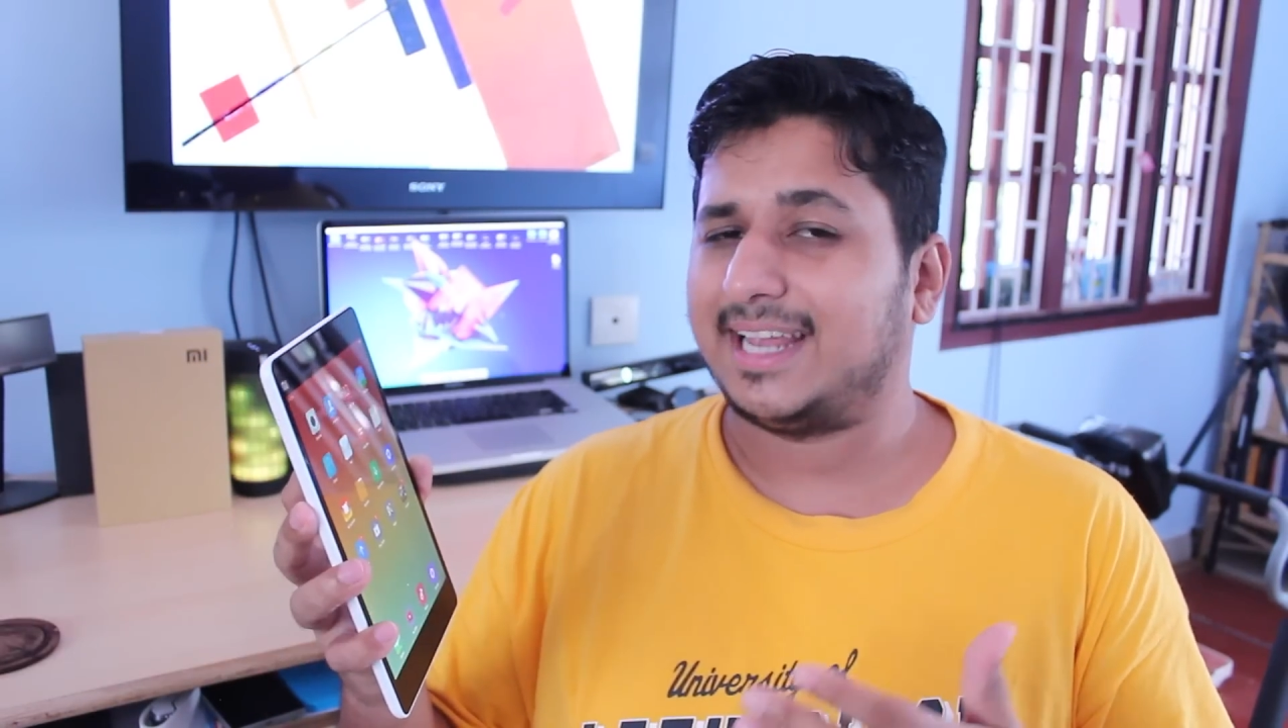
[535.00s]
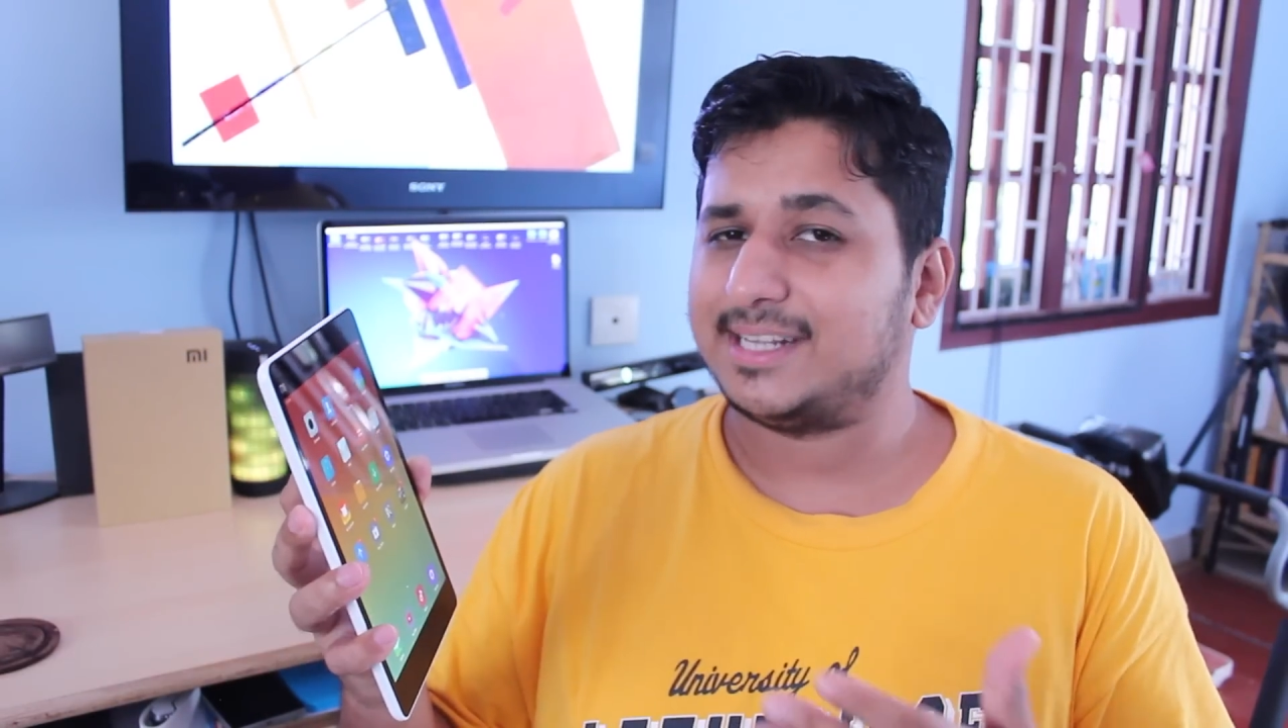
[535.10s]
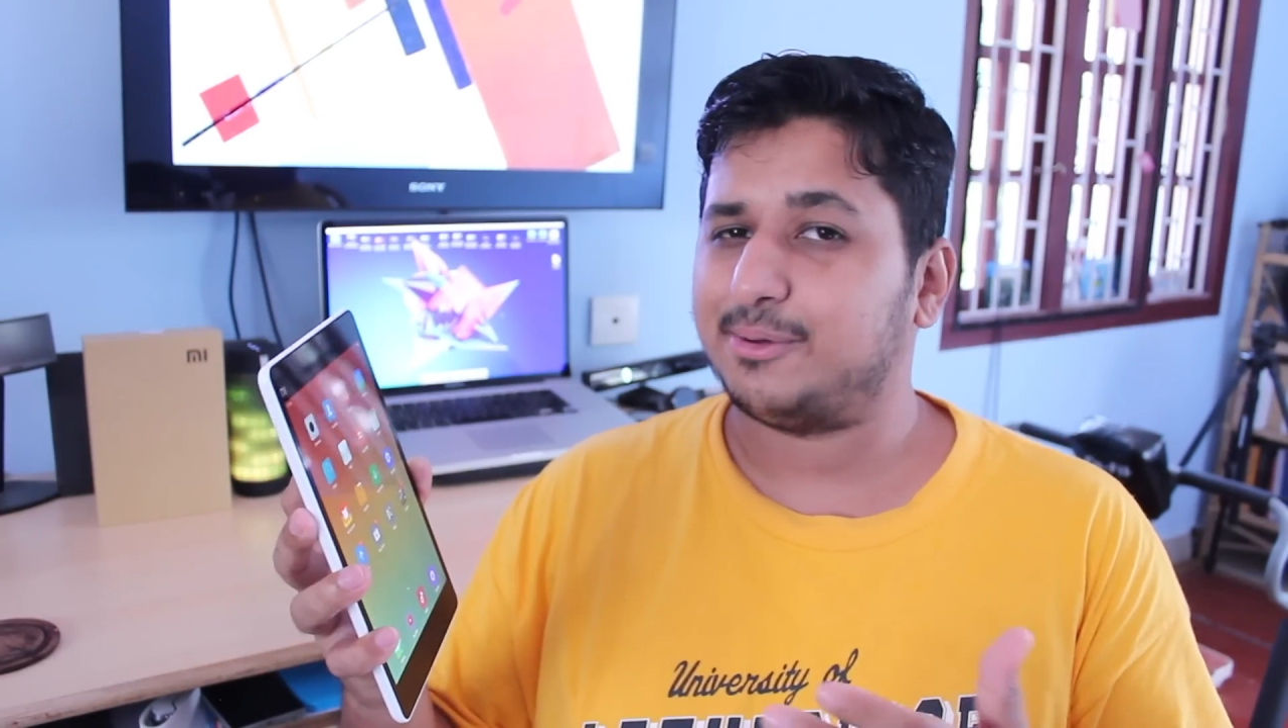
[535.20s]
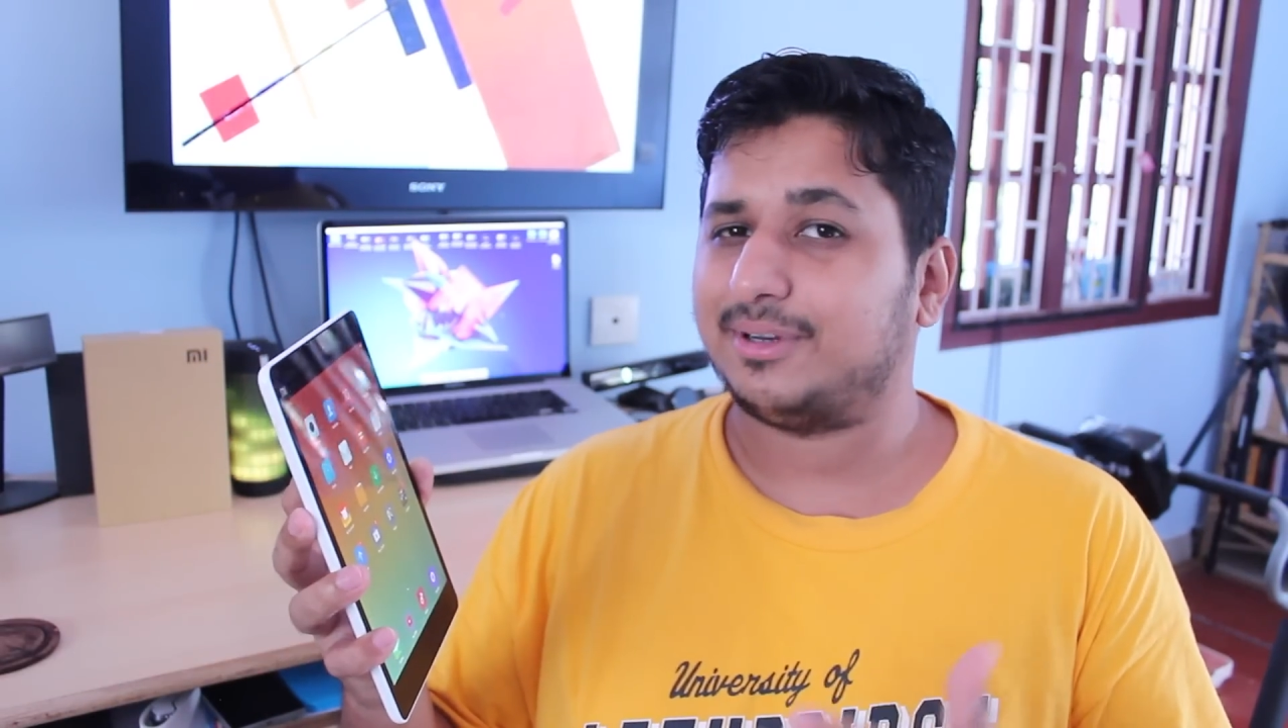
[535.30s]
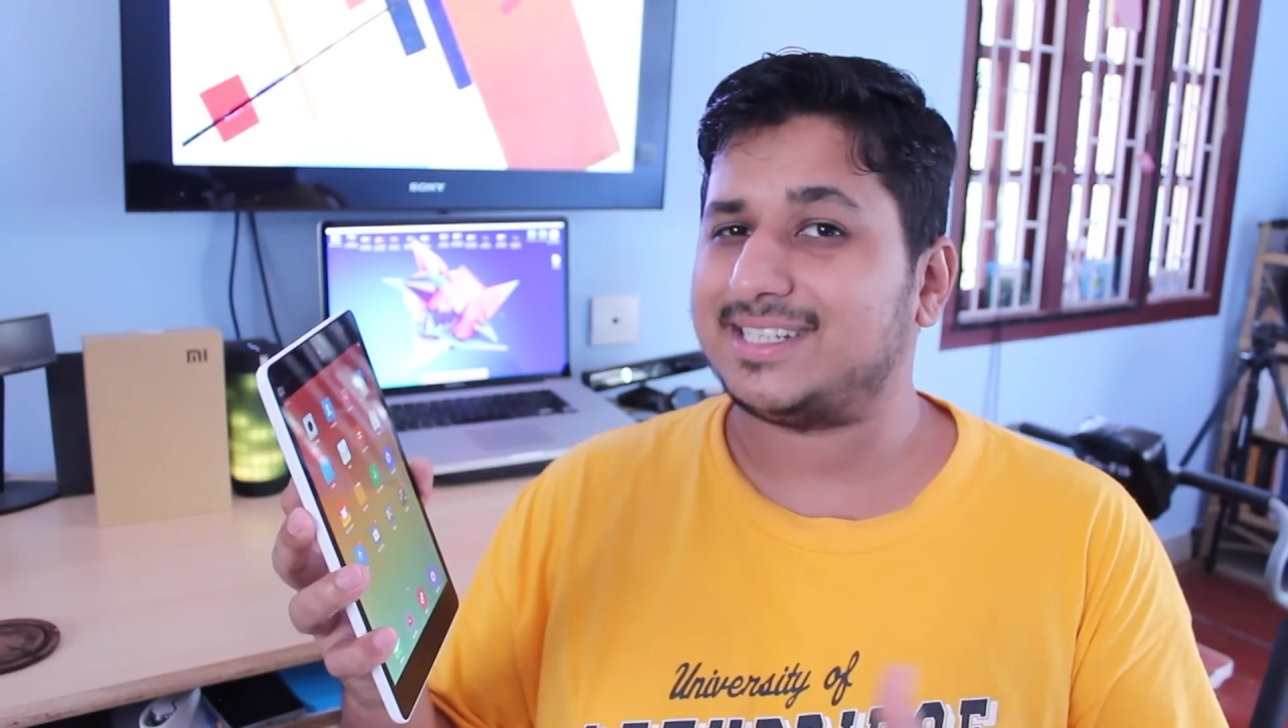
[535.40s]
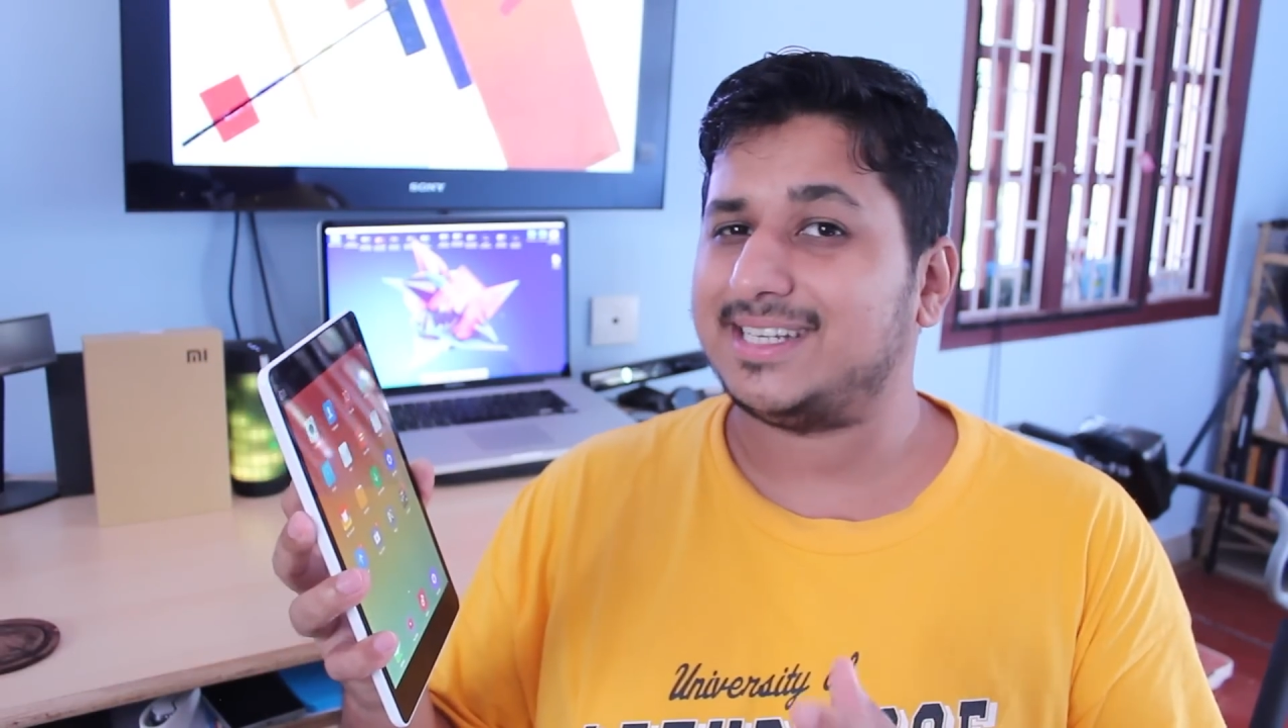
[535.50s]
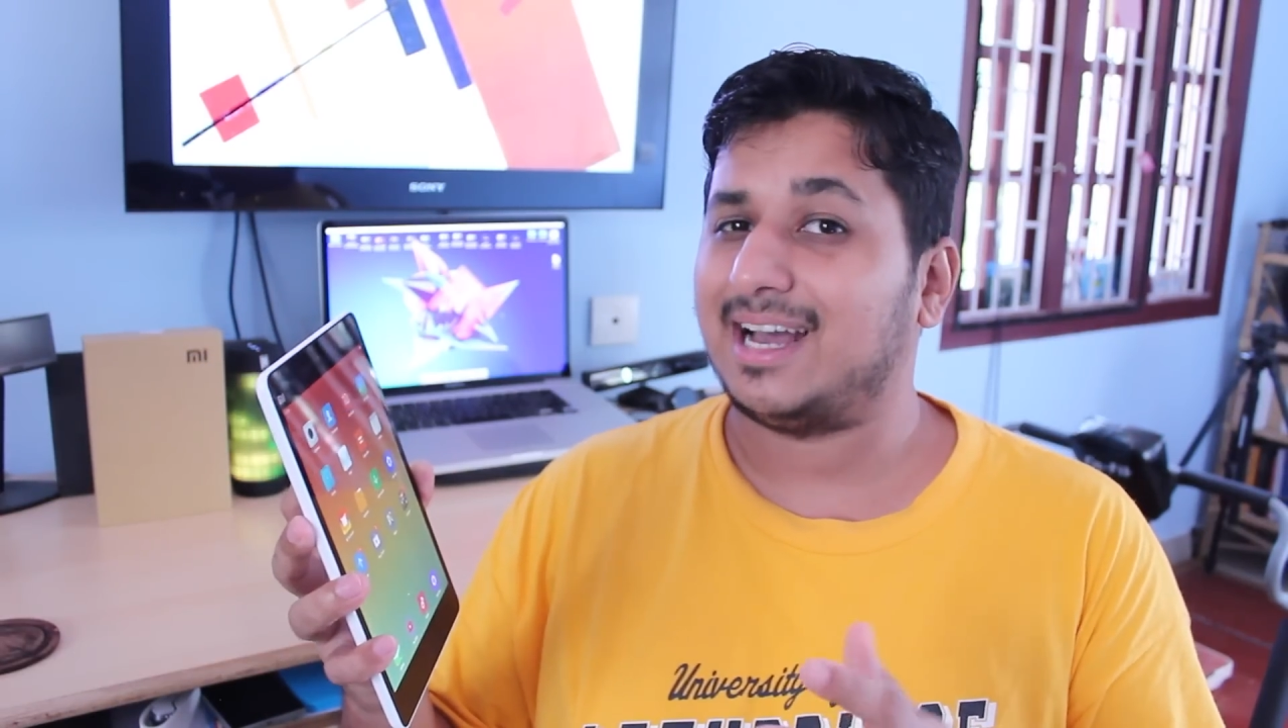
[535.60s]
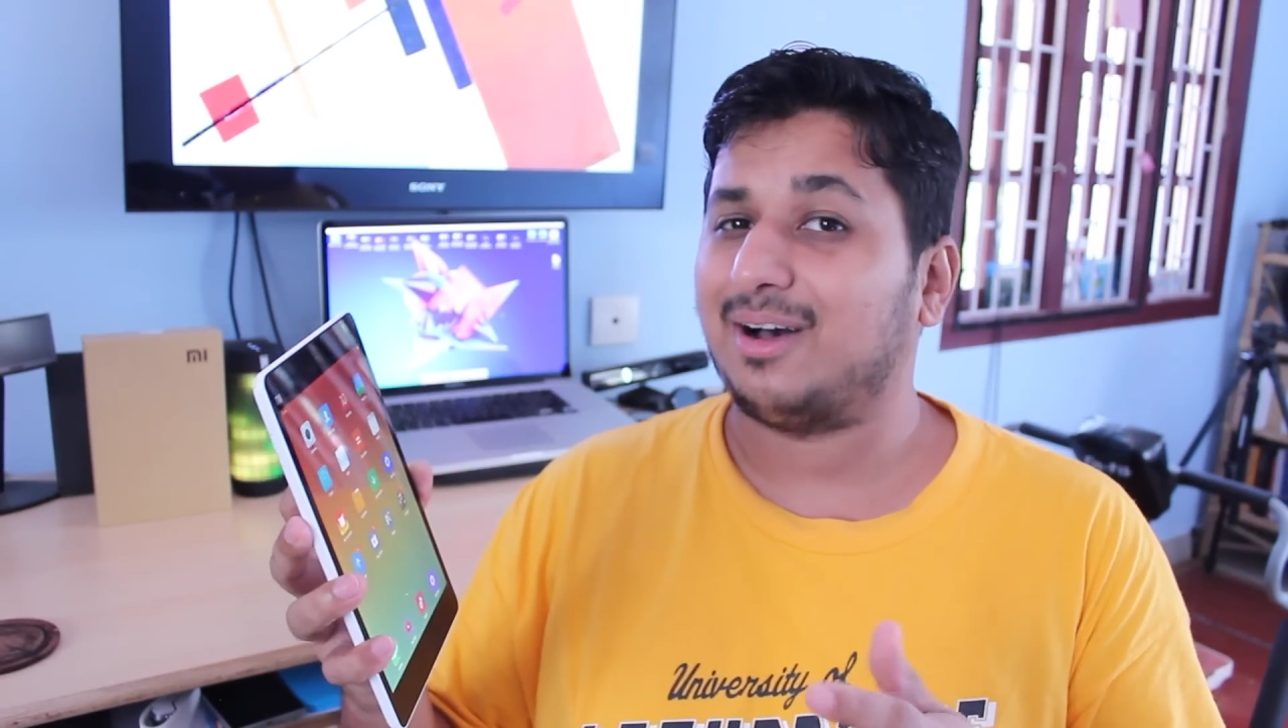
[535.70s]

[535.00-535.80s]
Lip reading: in case you want to see